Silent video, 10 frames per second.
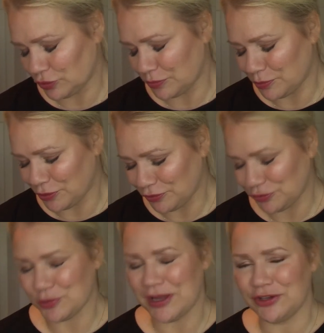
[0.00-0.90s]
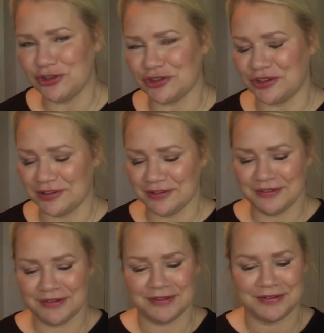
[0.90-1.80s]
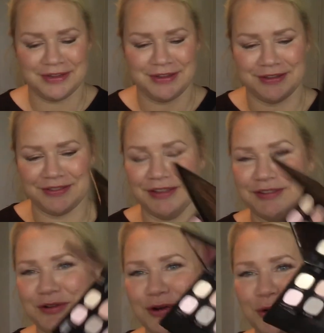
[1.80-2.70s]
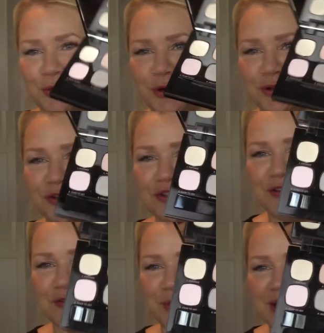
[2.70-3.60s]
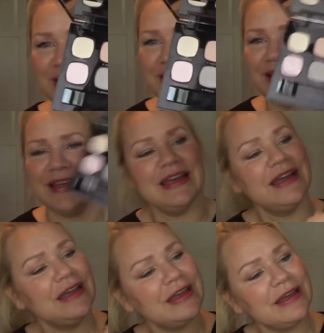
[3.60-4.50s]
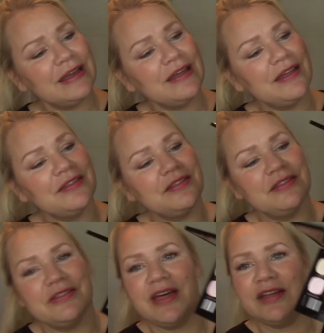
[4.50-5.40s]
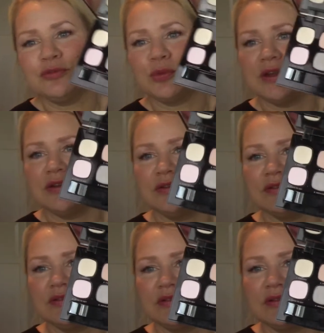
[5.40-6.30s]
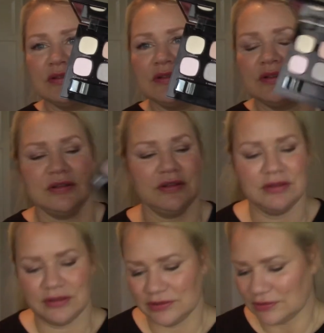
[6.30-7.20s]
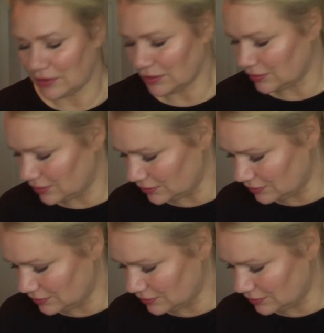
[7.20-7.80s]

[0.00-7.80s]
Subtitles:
persuasion. That's a hard word to say for me. That one. So I'm gonna